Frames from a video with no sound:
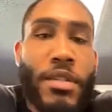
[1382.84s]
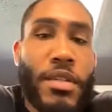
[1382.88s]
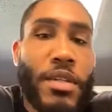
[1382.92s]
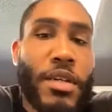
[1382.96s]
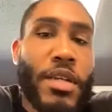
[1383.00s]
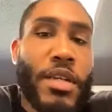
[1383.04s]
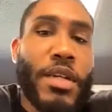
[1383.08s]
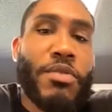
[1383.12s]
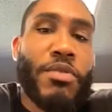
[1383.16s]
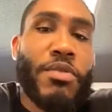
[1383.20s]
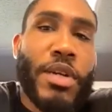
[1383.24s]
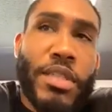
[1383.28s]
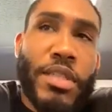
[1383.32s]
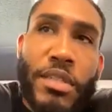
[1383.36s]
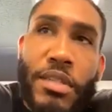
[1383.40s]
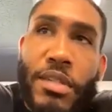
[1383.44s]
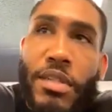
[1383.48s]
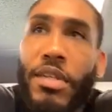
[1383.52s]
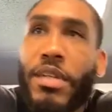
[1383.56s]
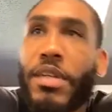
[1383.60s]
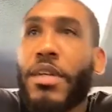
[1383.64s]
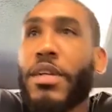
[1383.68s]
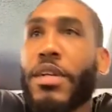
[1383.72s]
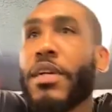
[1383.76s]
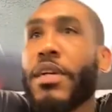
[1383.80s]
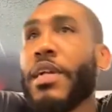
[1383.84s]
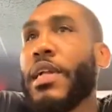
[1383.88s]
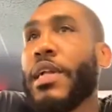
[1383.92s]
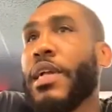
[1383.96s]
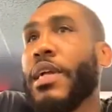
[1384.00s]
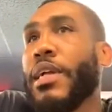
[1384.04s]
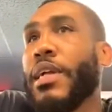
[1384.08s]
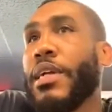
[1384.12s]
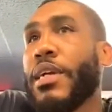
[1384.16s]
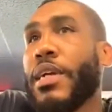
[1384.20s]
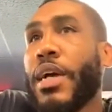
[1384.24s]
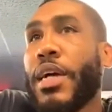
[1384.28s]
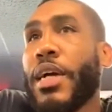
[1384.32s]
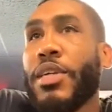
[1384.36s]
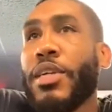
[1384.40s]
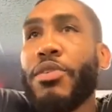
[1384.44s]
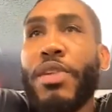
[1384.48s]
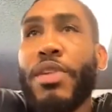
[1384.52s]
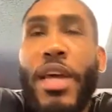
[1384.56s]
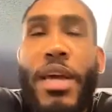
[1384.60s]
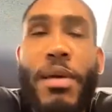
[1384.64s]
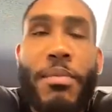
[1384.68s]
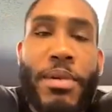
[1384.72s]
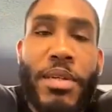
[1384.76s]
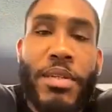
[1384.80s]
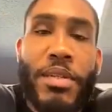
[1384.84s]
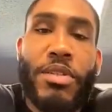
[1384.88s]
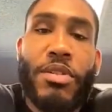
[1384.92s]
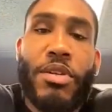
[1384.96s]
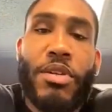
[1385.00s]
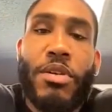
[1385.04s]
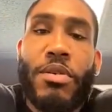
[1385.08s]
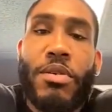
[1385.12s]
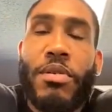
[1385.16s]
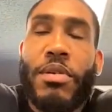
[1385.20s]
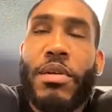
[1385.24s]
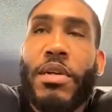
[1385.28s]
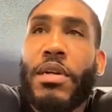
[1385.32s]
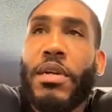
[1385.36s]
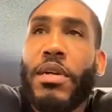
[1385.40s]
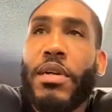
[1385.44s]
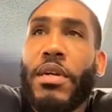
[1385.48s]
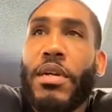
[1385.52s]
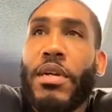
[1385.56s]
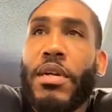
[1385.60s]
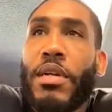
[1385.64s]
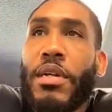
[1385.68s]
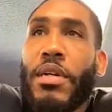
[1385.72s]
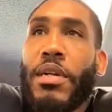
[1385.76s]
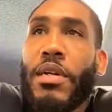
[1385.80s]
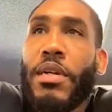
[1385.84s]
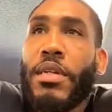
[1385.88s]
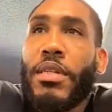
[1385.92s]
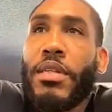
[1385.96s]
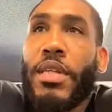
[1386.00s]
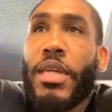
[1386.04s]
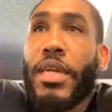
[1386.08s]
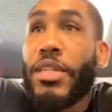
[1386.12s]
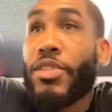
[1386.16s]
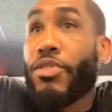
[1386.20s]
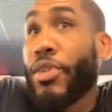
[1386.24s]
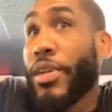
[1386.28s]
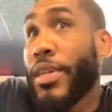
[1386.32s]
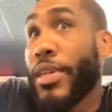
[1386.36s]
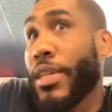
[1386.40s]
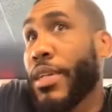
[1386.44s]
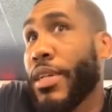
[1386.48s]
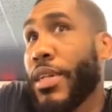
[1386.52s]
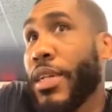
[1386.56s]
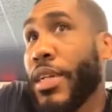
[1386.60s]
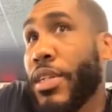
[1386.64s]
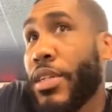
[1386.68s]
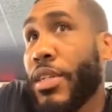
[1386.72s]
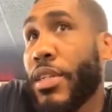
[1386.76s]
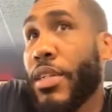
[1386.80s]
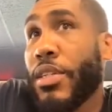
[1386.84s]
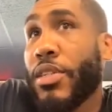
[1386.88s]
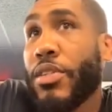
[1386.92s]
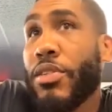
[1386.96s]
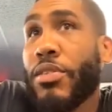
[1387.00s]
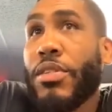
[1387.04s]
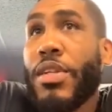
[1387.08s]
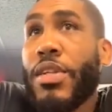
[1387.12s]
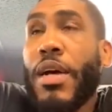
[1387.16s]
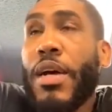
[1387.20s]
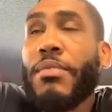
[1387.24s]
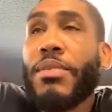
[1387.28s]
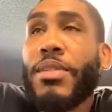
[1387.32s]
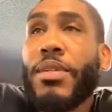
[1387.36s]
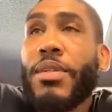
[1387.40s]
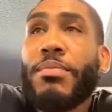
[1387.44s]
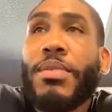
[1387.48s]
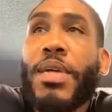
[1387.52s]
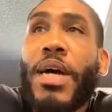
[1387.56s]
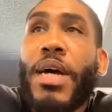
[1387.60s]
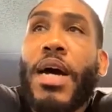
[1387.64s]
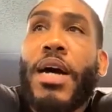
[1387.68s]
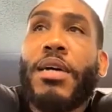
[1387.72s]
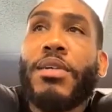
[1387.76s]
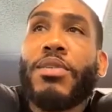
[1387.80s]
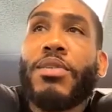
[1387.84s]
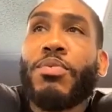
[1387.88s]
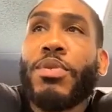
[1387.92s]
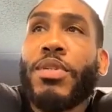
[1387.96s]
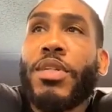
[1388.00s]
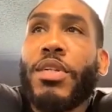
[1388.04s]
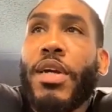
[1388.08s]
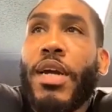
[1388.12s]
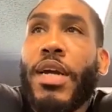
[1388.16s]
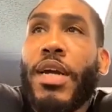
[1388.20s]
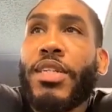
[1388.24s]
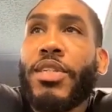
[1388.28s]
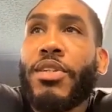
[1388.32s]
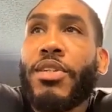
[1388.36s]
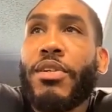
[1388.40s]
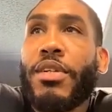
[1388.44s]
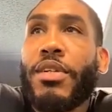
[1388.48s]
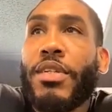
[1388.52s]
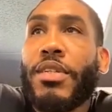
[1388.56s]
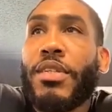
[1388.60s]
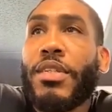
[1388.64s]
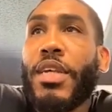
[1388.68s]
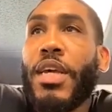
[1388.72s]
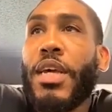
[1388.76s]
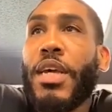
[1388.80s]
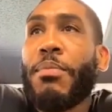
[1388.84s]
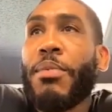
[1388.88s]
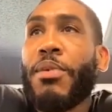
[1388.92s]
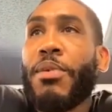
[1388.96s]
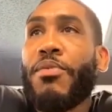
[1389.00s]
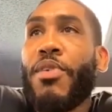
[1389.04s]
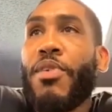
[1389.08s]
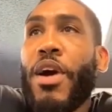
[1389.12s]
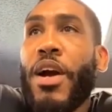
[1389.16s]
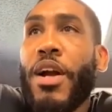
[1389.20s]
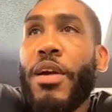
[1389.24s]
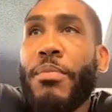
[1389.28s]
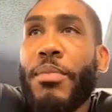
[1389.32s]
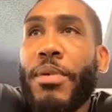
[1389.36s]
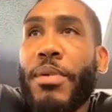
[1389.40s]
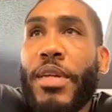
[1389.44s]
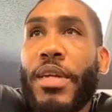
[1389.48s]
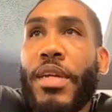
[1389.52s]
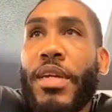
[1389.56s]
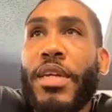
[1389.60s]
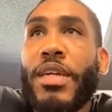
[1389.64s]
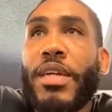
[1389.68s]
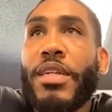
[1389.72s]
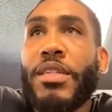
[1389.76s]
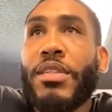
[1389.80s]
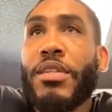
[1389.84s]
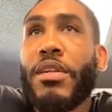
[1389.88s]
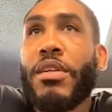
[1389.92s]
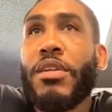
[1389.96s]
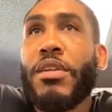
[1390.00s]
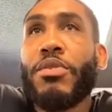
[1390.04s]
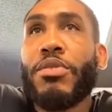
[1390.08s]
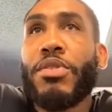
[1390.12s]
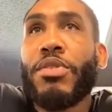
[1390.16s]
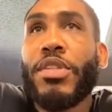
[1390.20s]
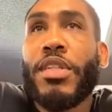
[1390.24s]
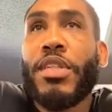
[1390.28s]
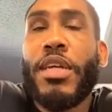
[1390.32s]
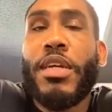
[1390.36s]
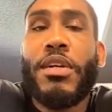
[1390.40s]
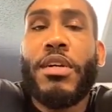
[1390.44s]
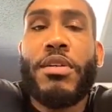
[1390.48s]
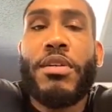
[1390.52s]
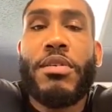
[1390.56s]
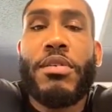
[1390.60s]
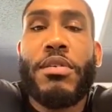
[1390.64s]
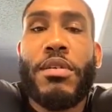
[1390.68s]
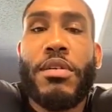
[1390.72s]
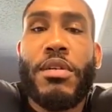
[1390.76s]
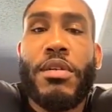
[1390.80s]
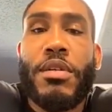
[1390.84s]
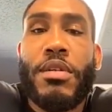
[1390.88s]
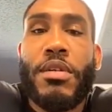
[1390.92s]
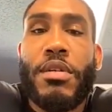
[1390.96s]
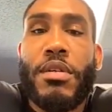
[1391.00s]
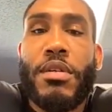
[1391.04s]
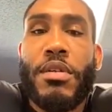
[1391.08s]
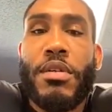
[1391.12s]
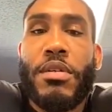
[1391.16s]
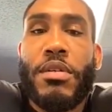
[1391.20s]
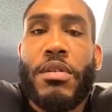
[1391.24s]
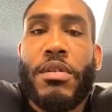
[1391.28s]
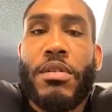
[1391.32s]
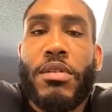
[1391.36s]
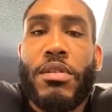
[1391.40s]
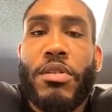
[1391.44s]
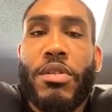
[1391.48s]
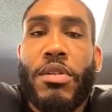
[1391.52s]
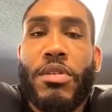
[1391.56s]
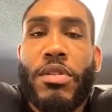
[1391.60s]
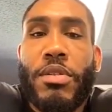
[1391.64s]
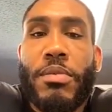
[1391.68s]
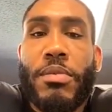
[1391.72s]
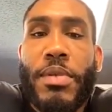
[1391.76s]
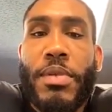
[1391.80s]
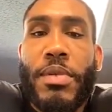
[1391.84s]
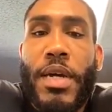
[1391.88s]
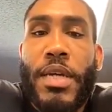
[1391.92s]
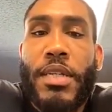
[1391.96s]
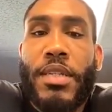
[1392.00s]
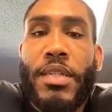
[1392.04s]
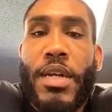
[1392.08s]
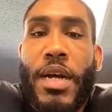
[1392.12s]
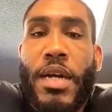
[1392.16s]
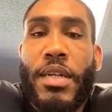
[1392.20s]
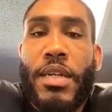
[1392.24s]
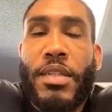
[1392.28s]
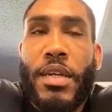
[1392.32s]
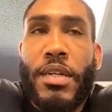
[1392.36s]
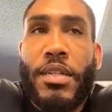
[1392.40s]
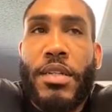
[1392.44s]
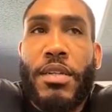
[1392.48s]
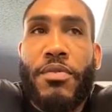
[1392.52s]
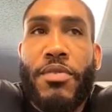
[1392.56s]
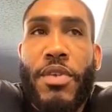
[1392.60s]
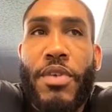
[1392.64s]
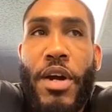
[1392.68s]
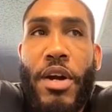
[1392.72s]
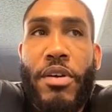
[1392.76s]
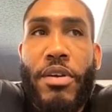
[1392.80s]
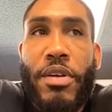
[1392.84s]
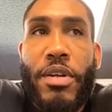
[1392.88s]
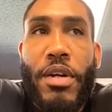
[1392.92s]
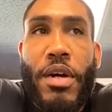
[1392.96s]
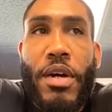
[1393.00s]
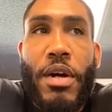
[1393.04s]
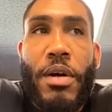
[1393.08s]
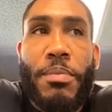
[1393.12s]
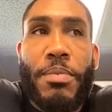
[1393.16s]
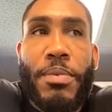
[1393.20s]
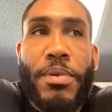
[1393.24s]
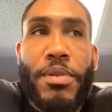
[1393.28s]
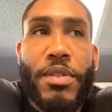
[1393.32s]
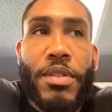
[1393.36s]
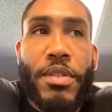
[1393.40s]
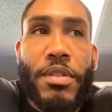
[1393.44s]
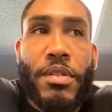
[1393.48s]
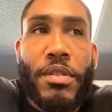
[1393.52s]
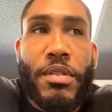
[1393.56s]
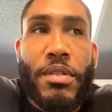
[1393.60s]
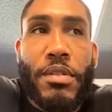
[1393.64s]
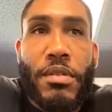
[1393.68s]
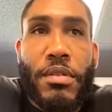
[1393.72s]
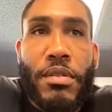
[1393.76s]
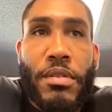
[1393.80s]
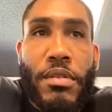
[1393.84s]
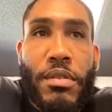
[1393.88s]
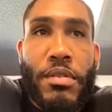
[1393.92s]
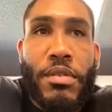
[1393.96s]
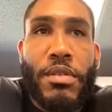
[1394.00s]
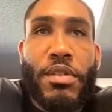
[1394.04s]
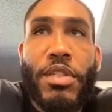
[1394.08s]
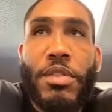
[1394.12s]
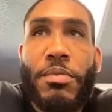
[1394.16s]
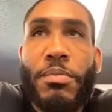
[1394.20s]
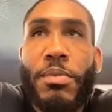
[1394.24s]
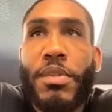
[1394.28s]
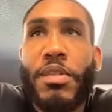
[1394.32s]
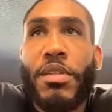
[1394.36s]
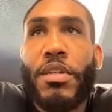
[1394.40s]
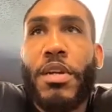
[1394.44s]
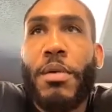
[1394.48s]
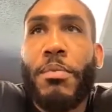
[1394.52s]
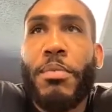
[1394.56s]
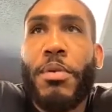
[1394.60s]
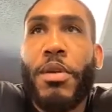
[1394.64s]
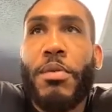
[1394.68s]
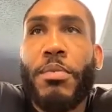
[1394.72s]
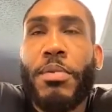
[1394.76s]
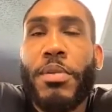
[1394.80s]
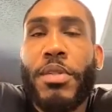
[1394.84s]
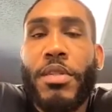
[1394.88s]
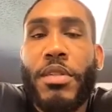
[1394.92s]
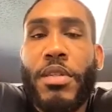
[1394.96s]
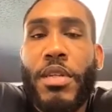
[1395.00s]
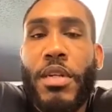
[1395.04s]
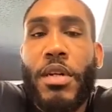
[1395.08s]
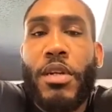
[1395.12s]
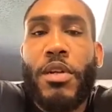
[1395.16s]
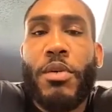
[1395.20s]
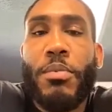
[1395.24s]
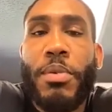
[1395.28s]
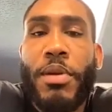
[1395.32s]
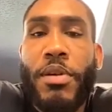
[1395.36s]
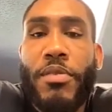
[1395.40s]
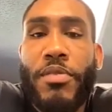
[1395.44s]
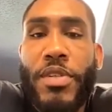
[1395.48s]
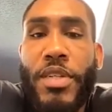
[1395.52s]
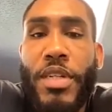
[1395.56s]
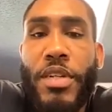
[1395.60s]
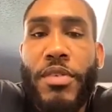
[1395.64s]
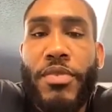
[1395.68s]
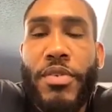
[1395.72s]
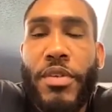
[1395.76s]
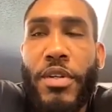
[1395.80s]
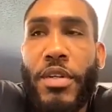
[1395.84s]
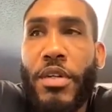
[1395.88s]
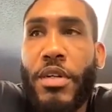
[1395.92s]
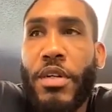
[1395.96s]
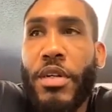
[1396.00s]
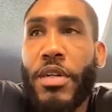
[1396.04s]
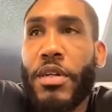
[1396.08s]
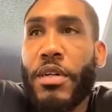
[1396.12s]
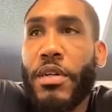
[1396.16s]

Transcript: there, their wrestling there, and you name it. So their strength and conditioning. Sometimes when you're entering the same environment, it gets a little stale. So sometimes guys like to vary it up and just mix it up a little bit, just get a little bit of a different look.